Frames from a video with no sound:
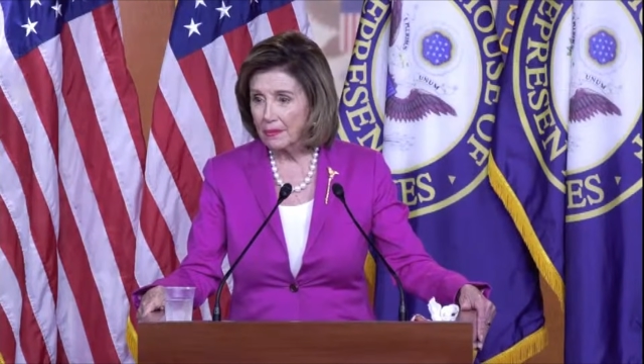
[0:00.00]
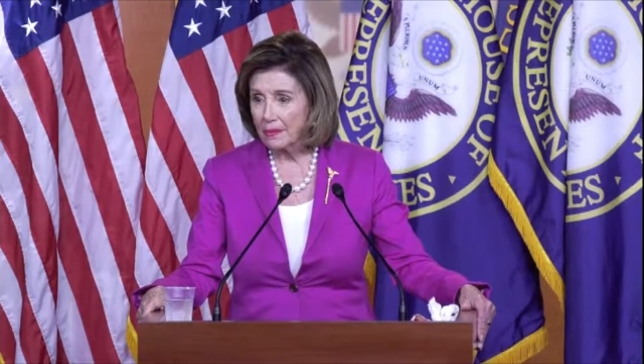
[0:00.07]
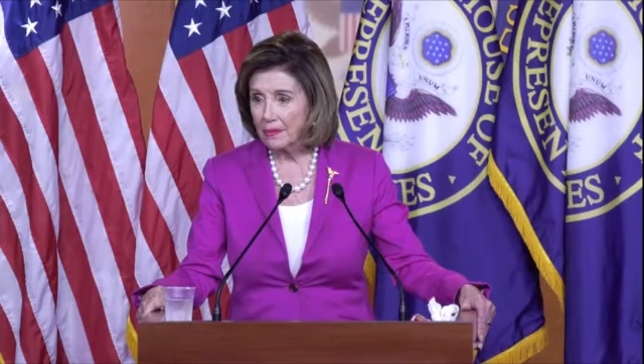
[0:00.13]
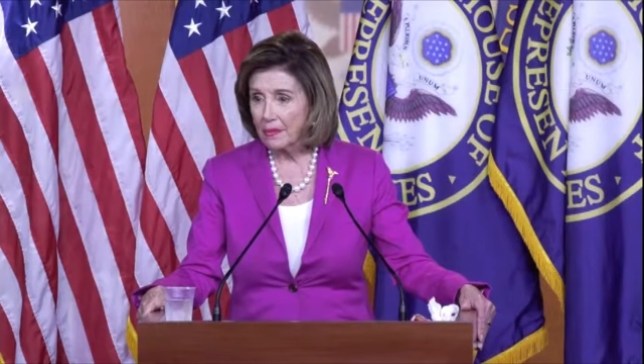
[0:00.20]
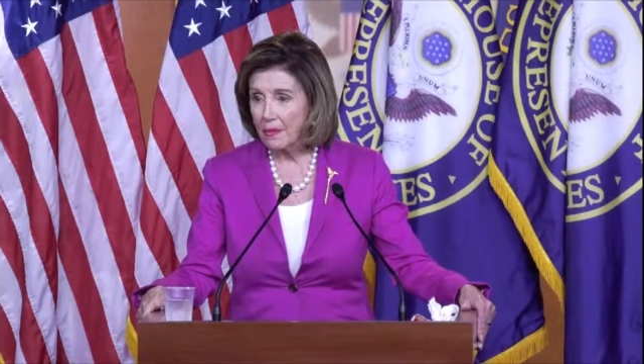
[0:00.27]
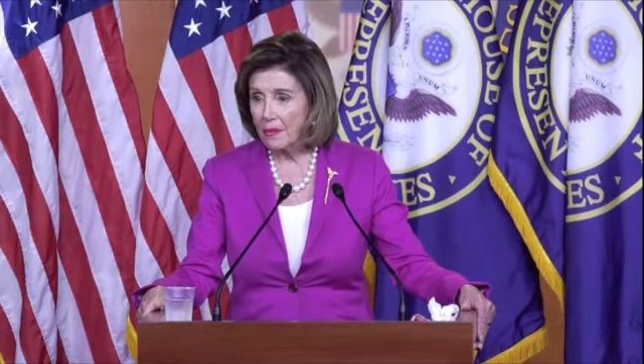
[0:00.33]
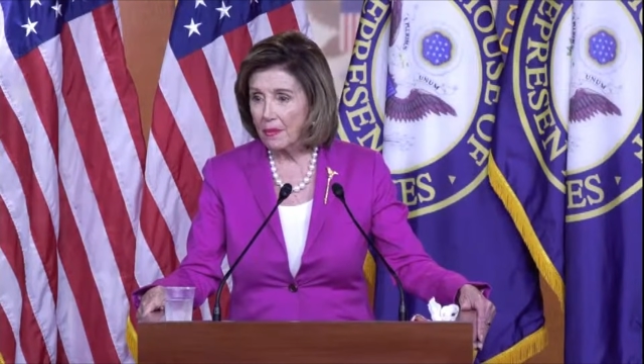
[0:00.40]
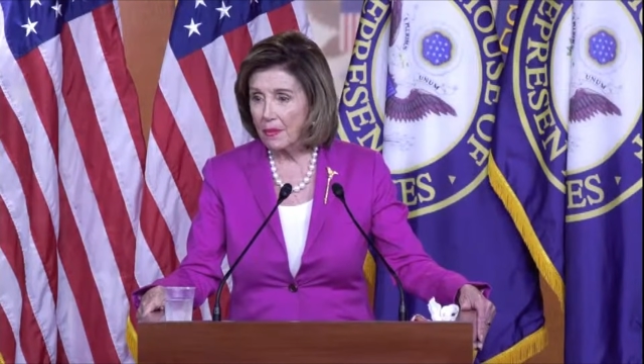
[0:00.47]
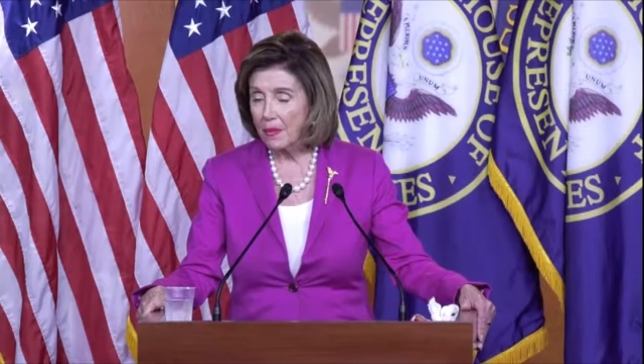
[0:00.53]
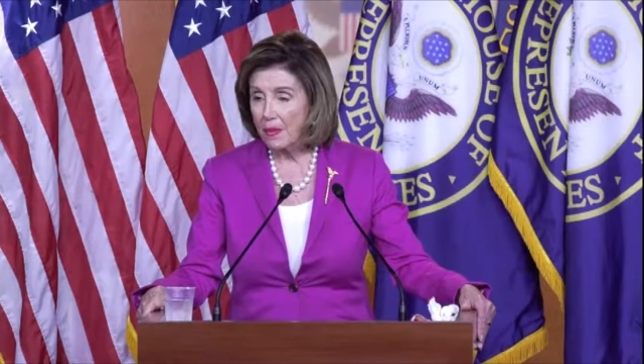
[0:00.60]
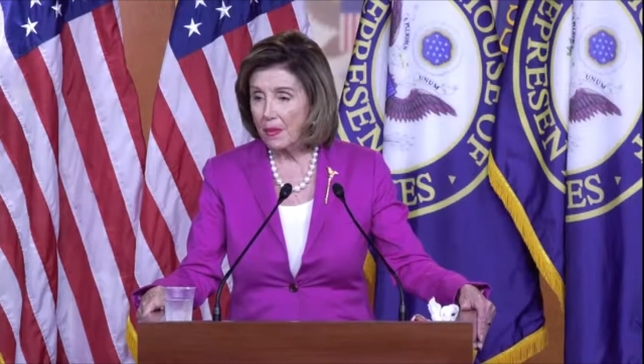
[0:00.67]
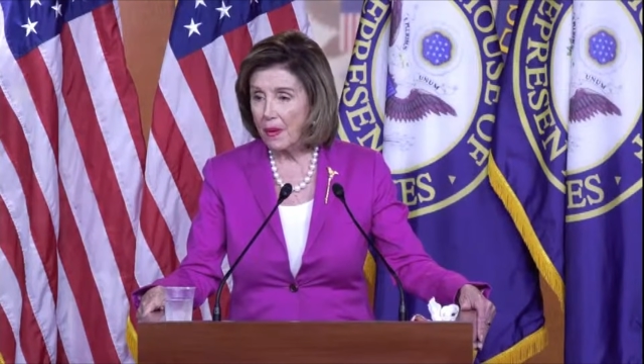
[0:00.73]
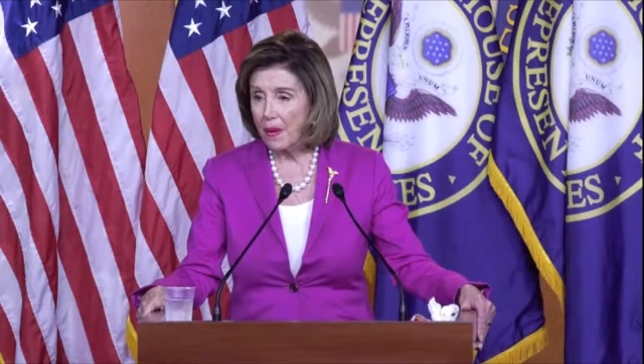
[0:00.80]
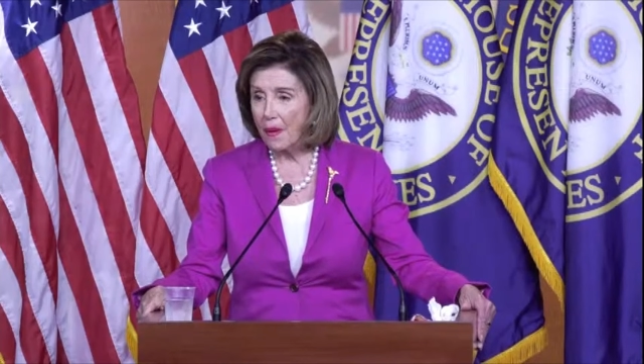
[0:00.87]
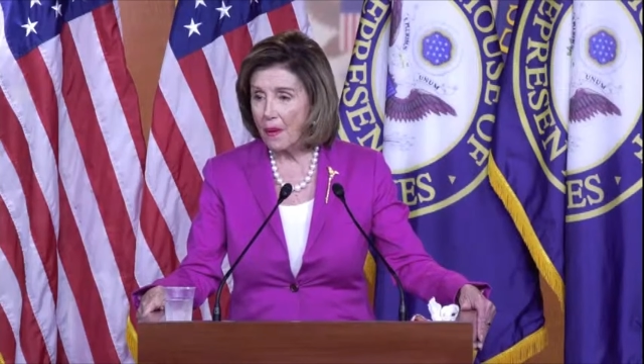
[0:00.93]
Leader Mitch
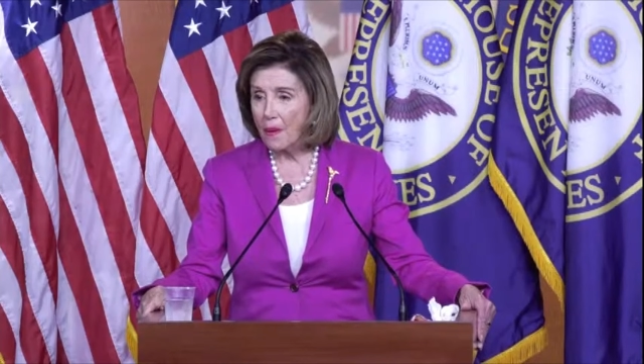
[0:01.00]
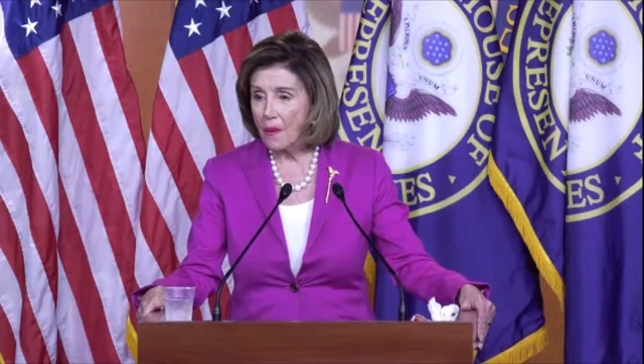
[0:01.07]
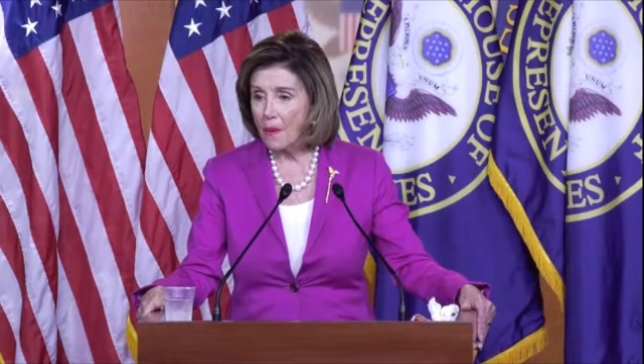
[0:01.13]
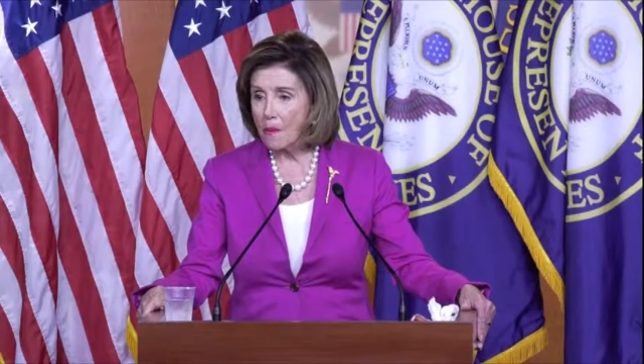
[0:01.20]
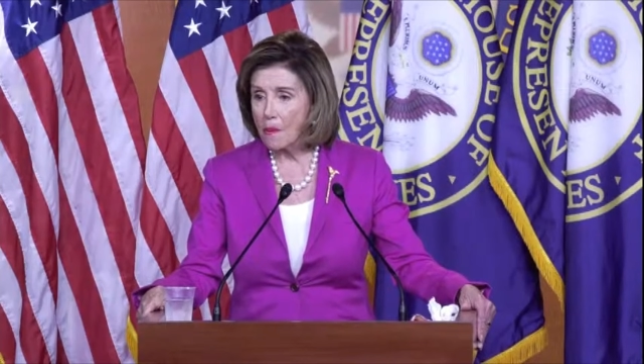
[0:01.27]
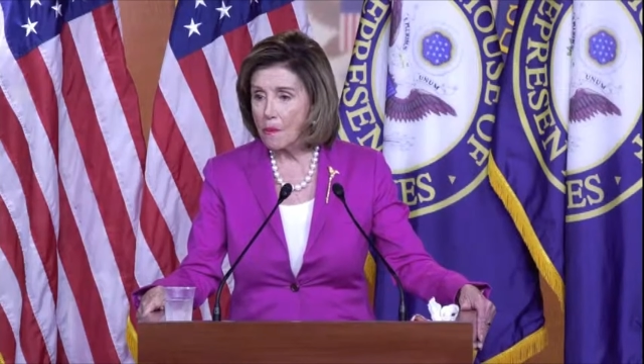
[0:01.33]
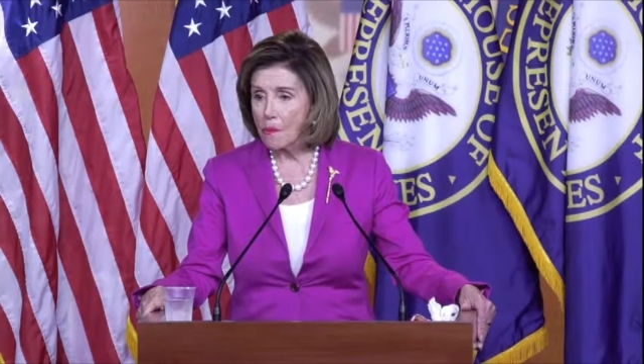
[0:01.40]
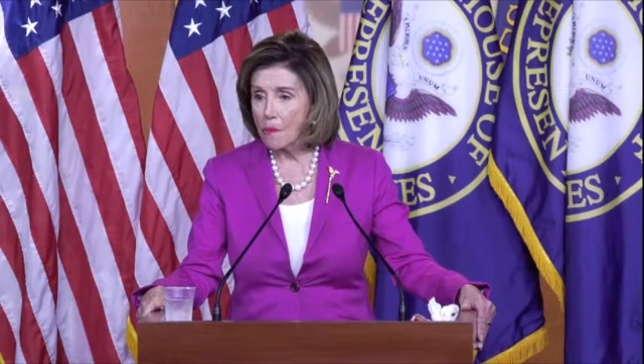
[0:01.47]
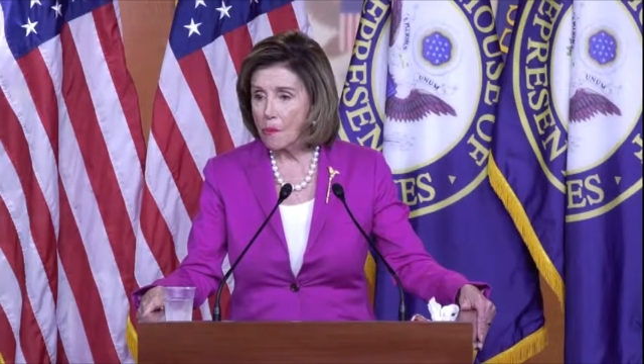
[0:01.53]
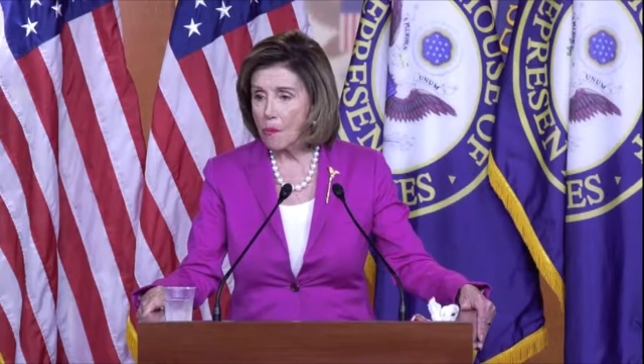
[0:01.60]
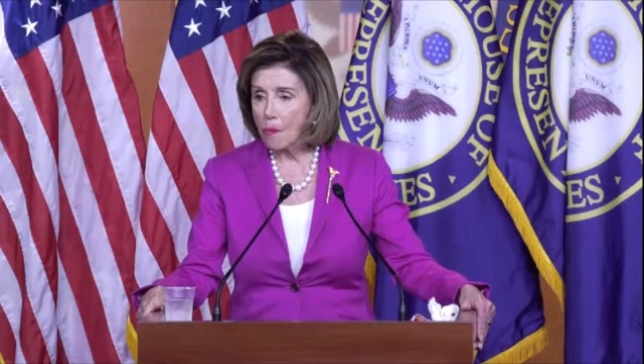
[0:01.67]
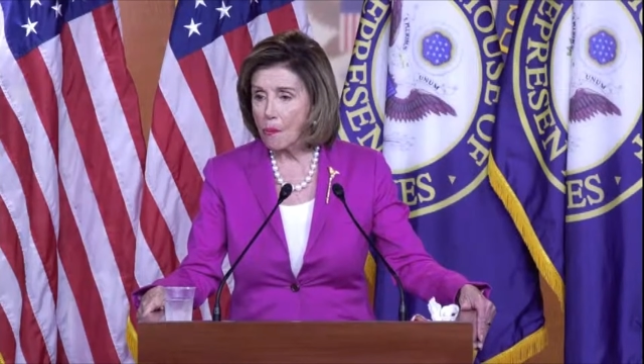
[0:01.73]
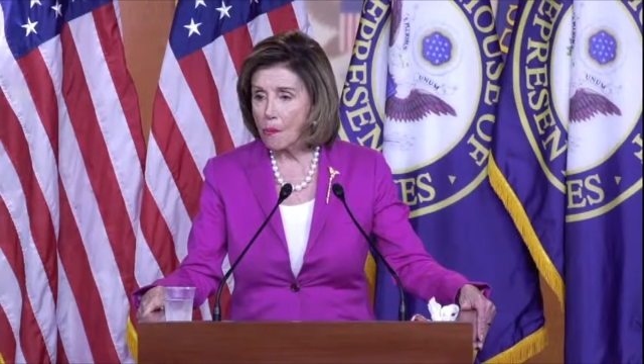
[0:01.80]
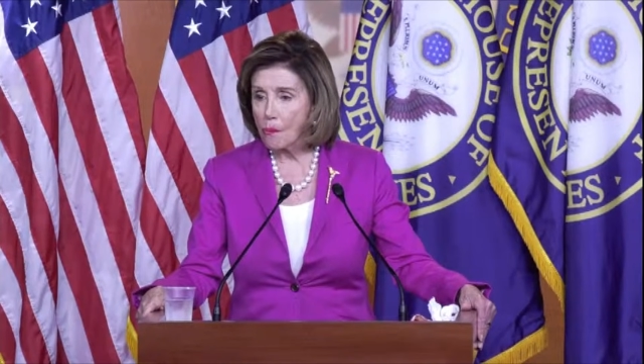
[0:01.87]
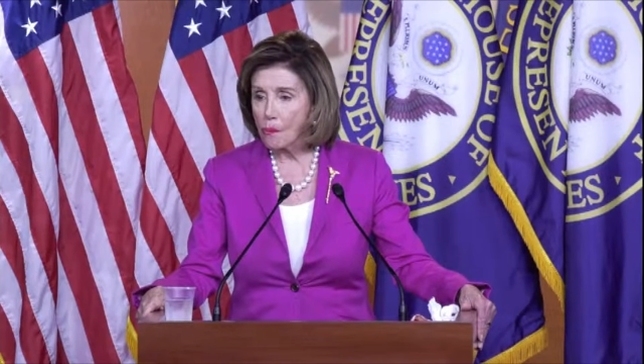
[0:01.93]
McConnell is uh,
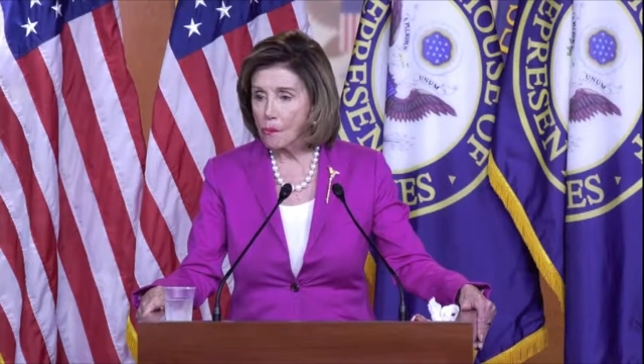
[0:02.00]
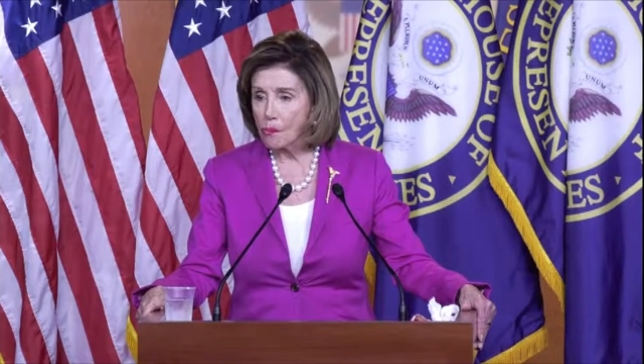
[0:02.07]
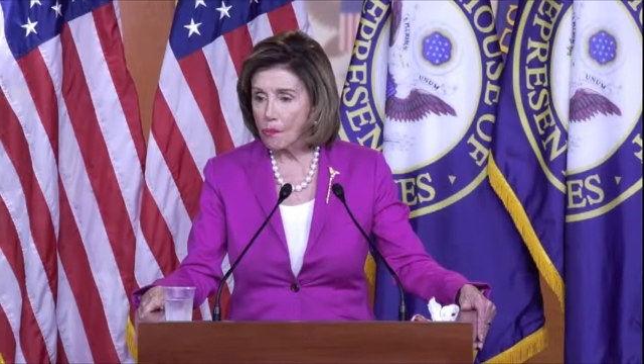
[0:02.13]
doing a,